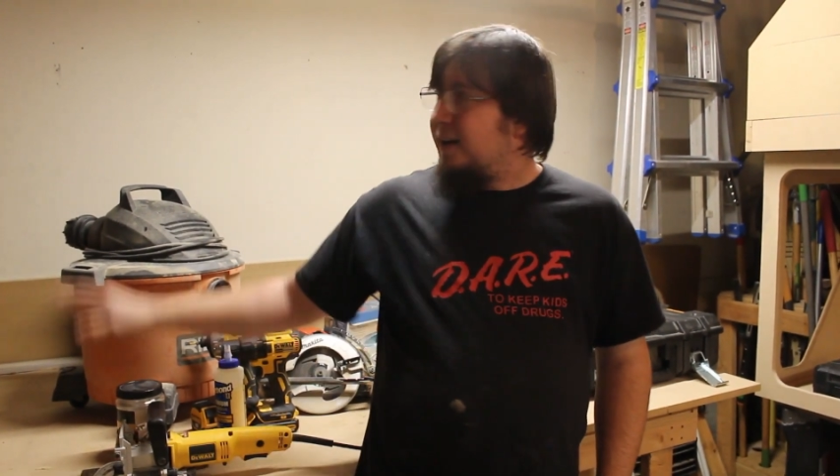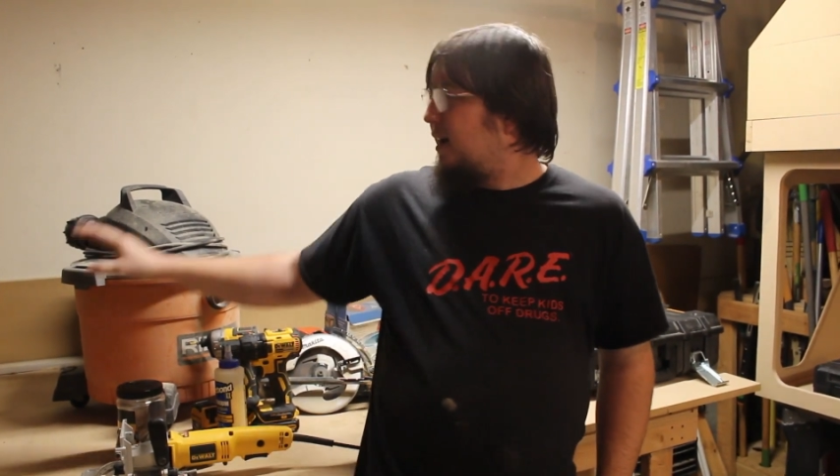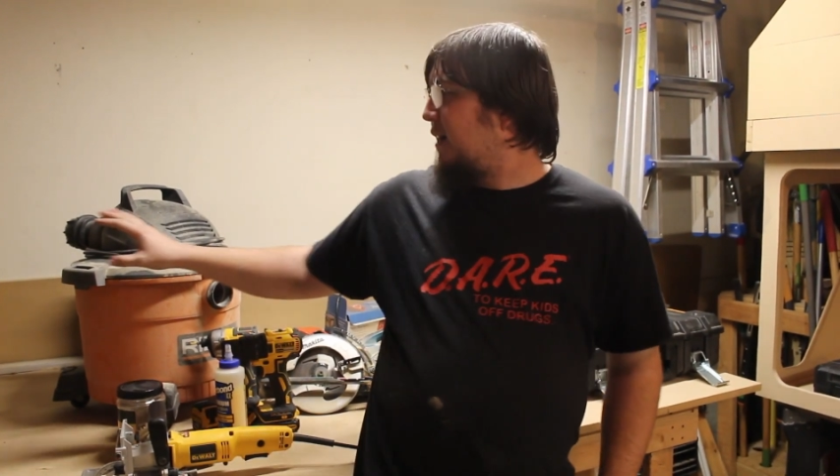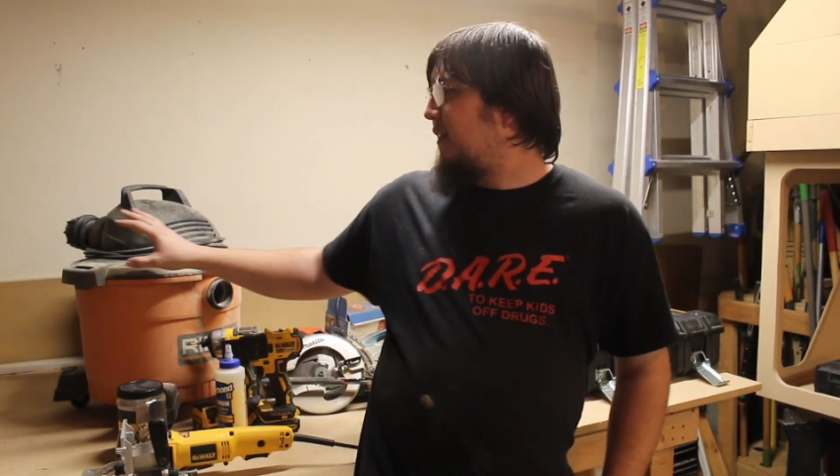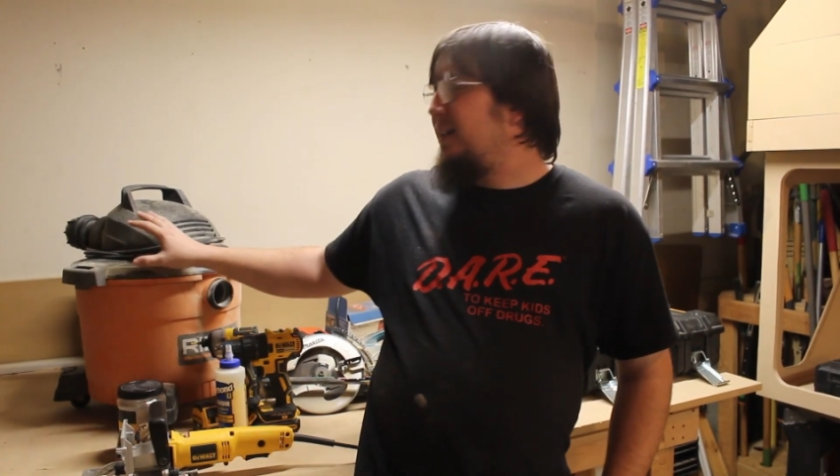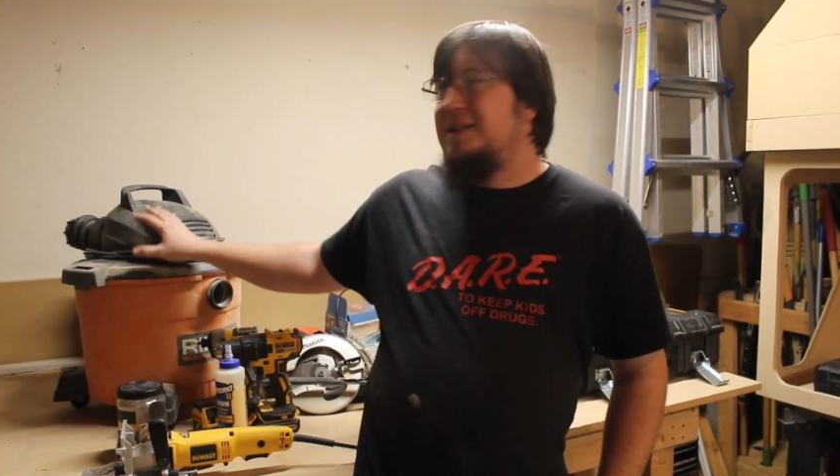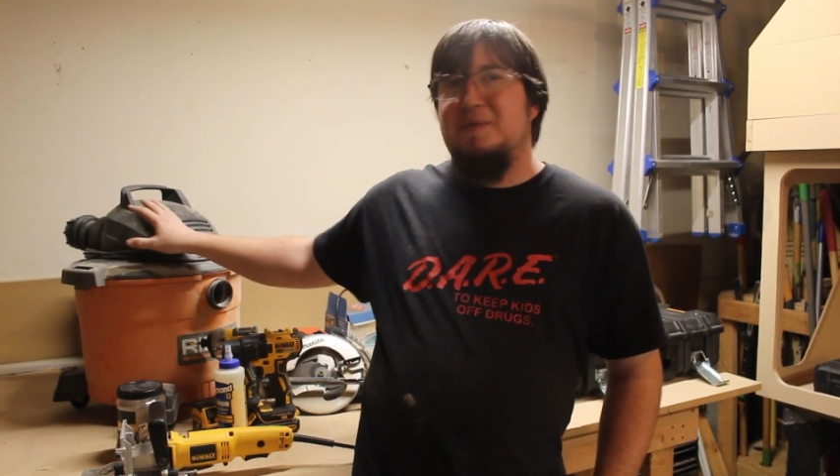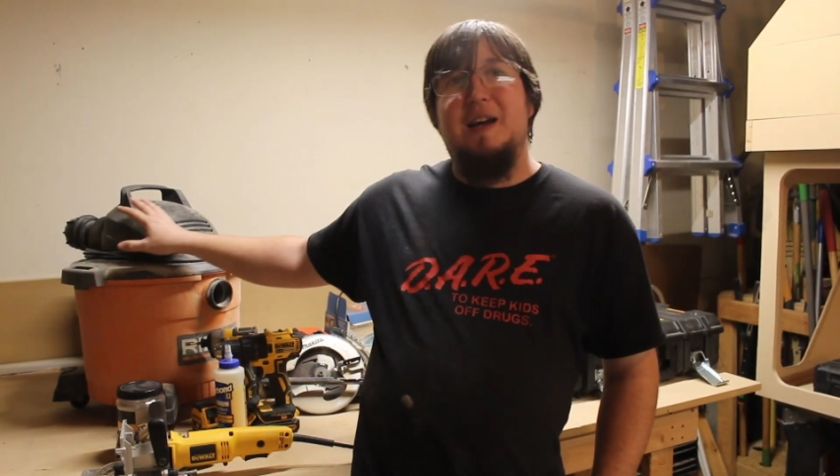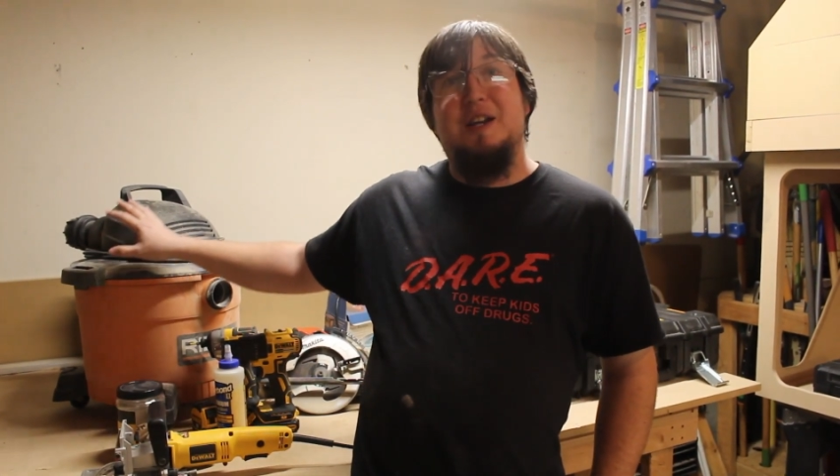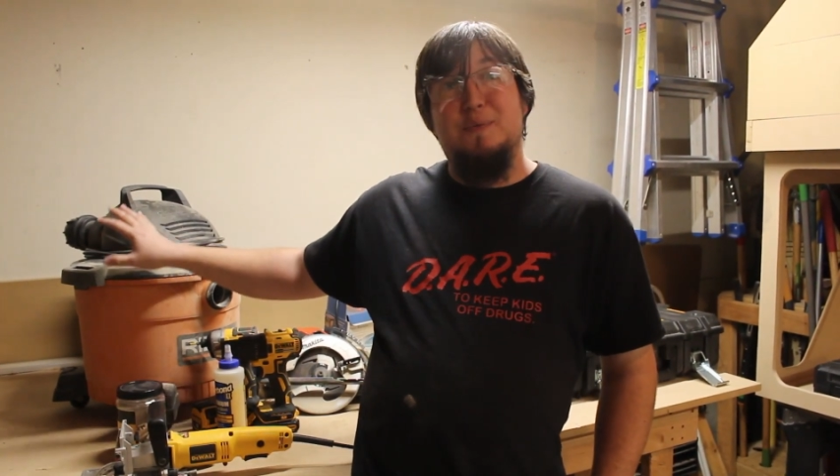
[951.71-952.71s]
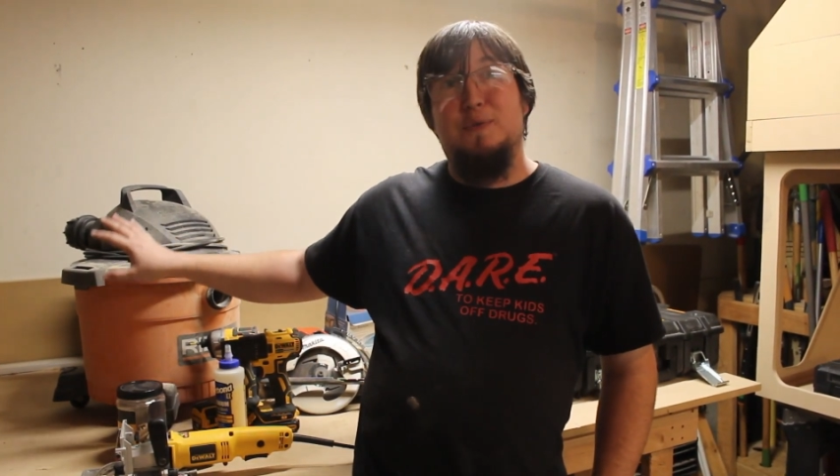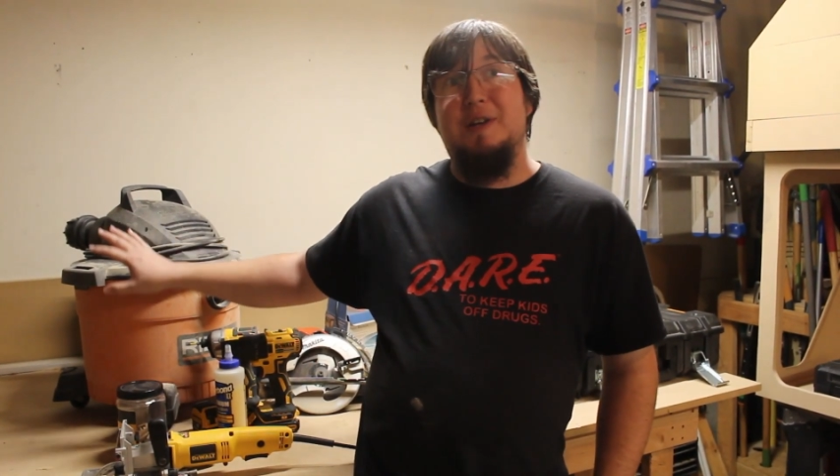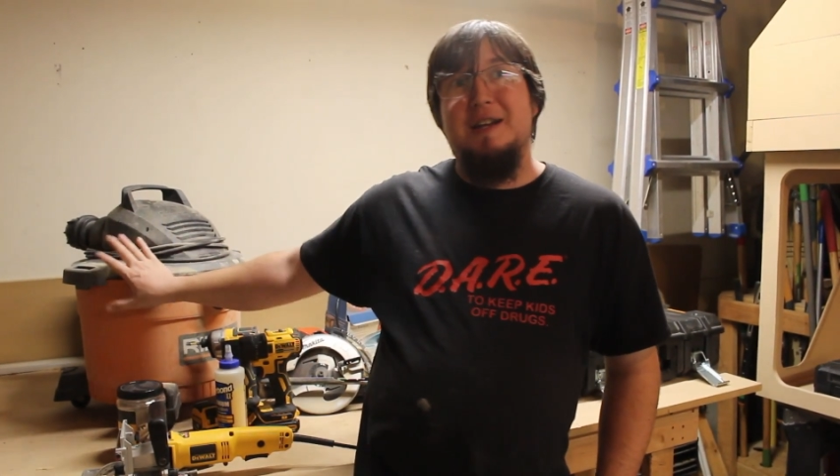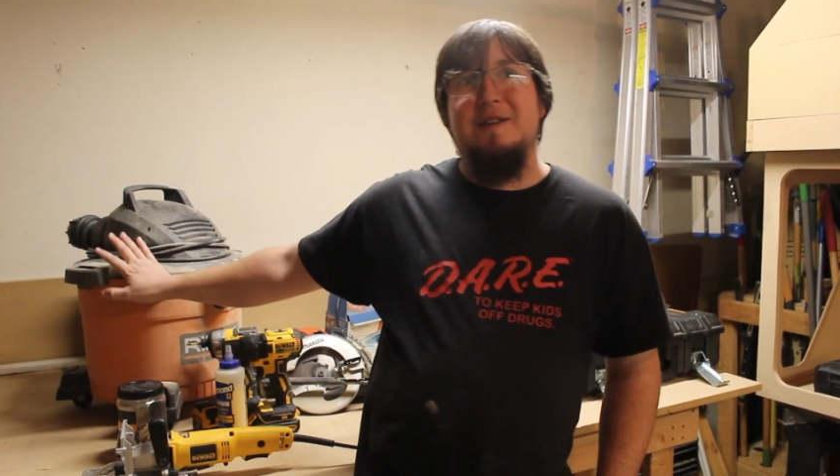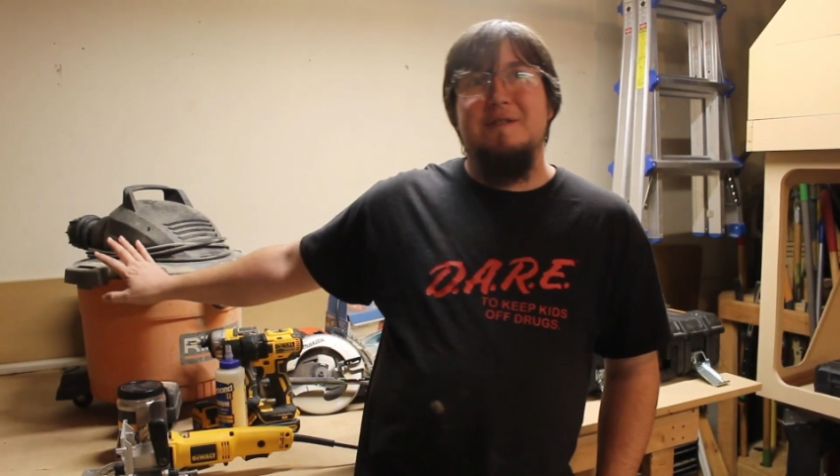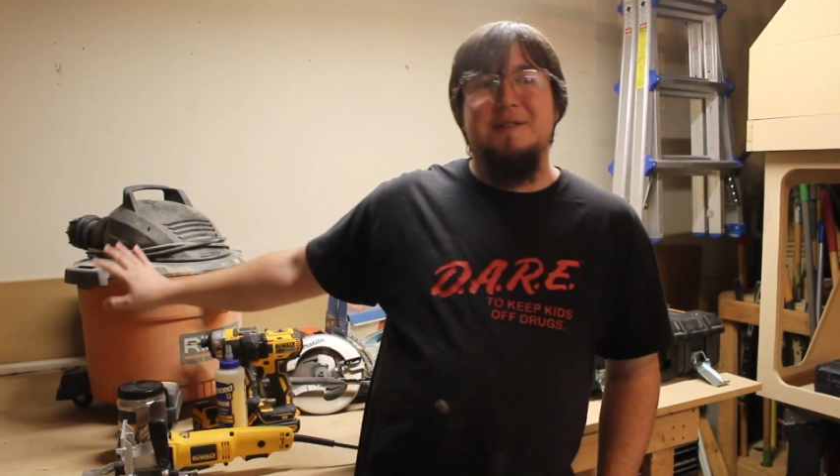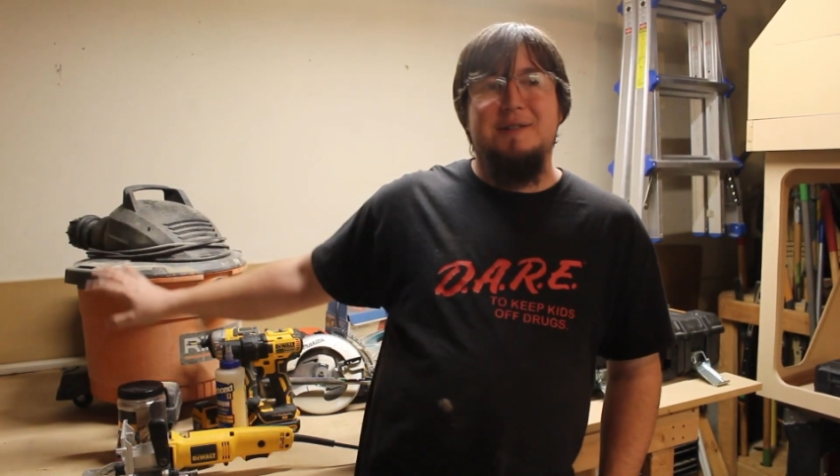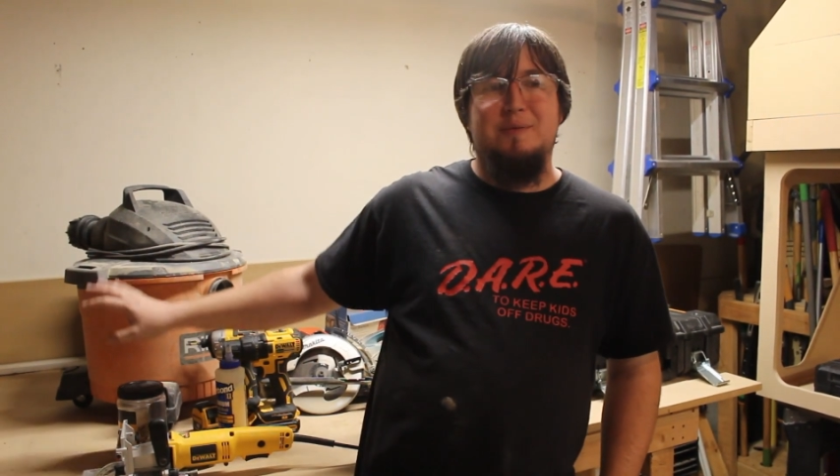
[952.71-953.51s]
I've had this vacuum for years.